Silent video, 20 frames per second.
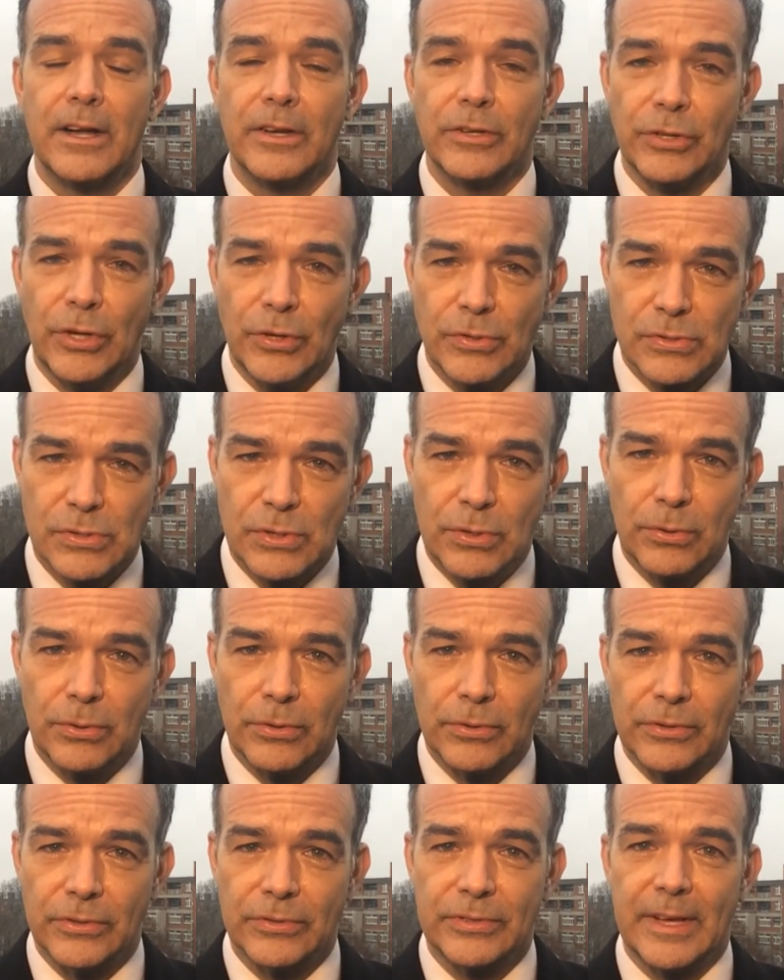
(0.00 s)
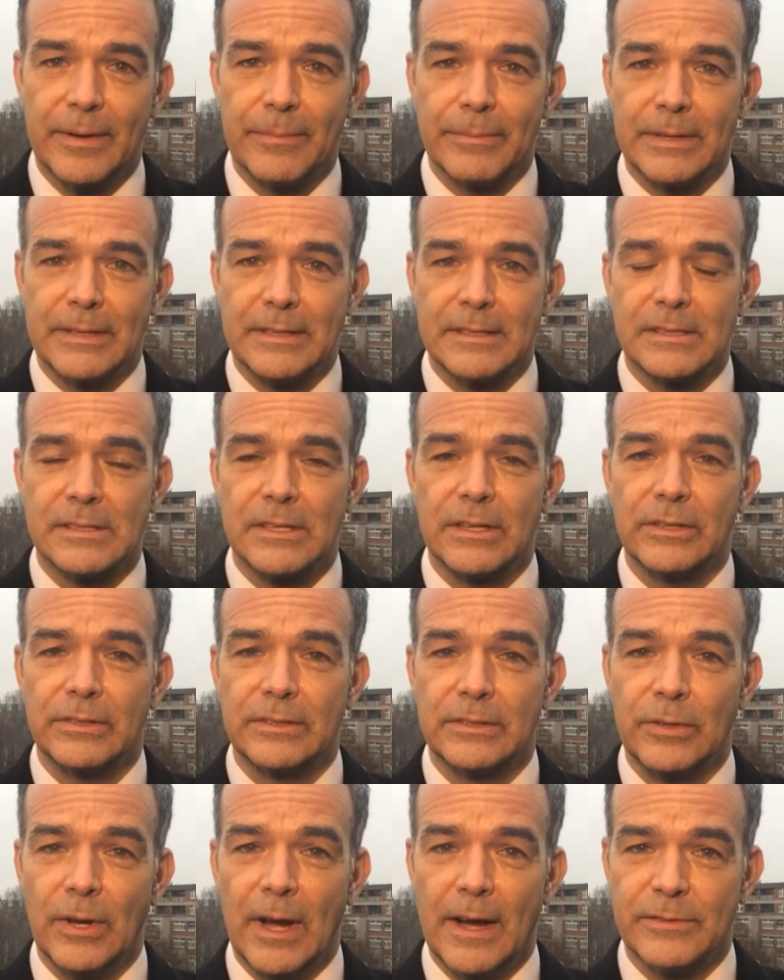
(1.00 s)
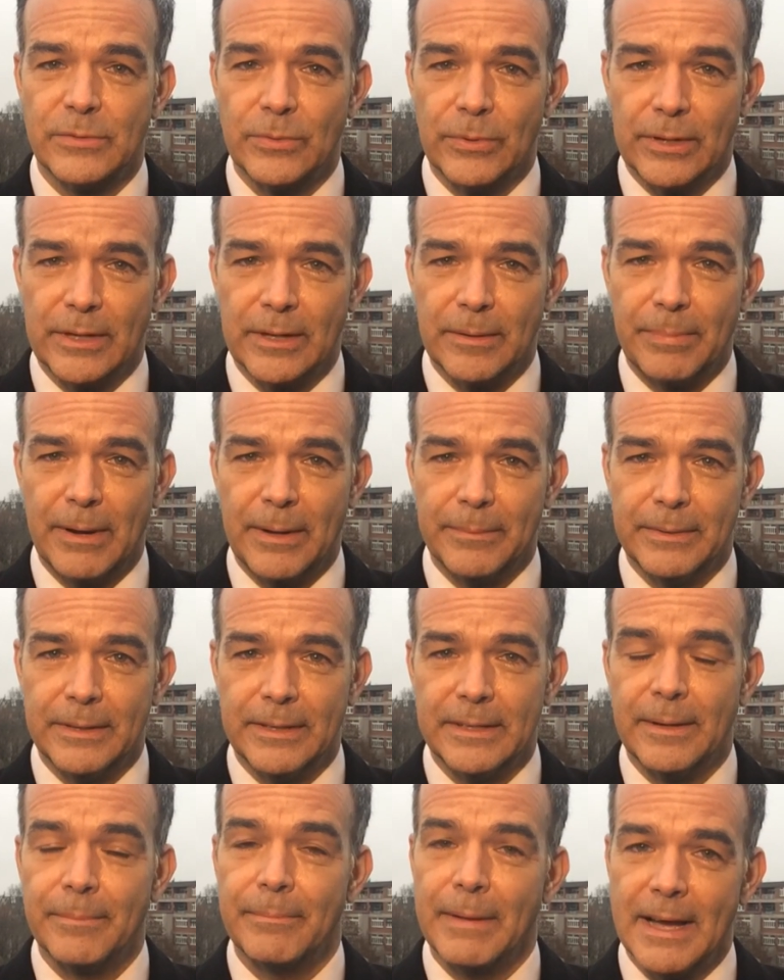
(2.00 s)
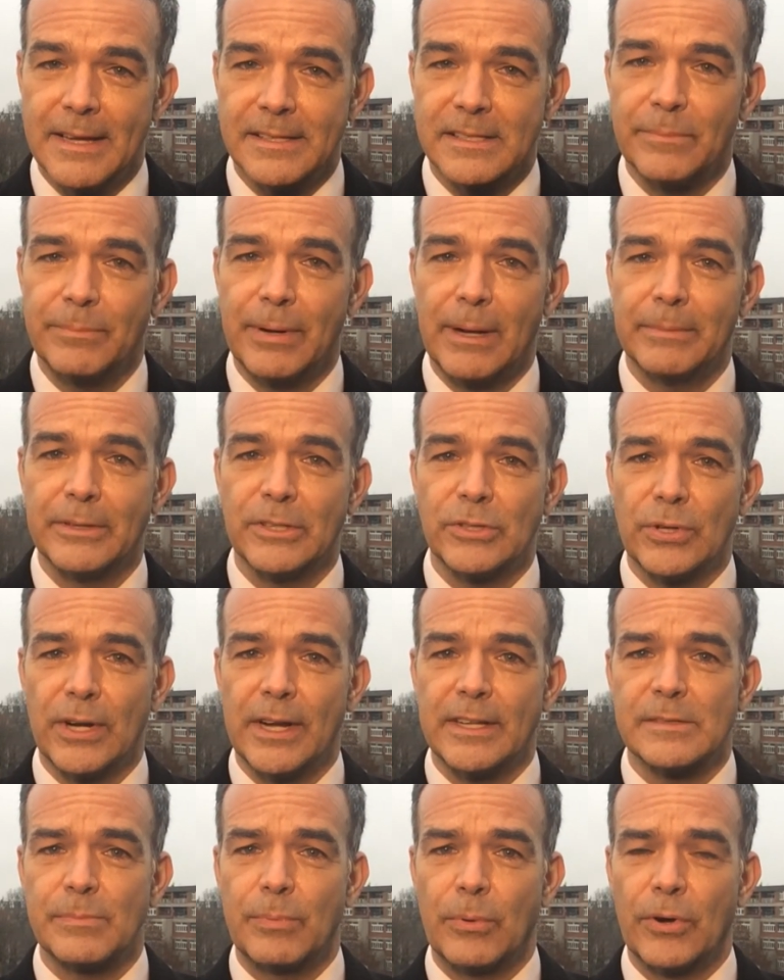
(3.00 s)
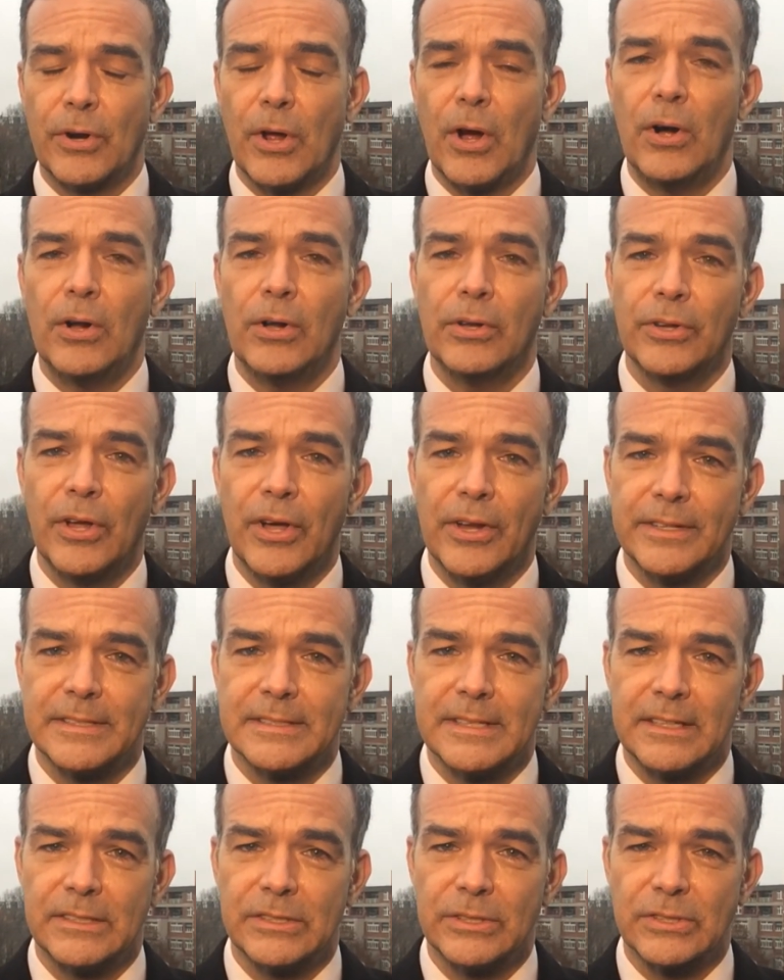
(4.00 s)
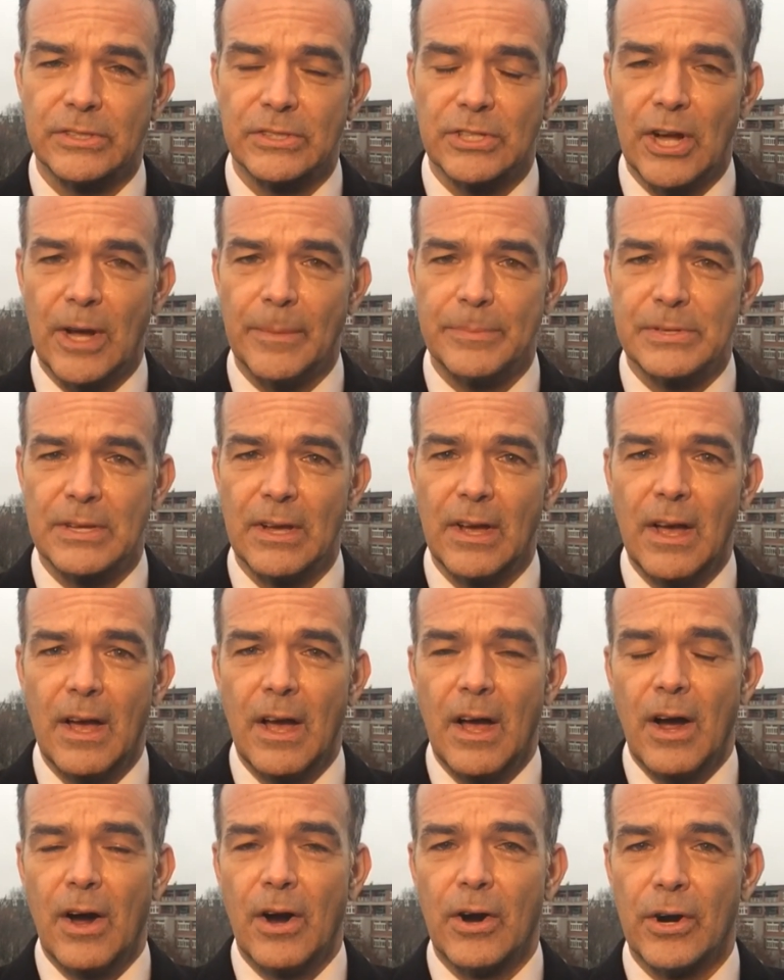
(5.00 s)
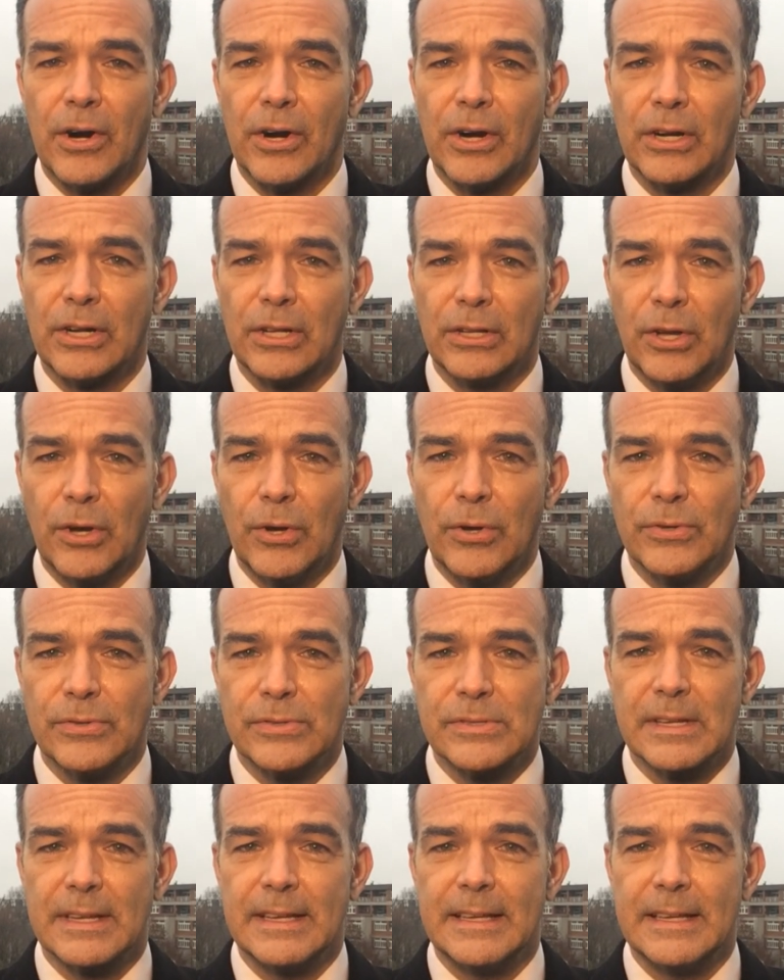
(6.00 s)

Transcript: no schools. That means you have to wear a mask in public transport. All non-essential shops are closed.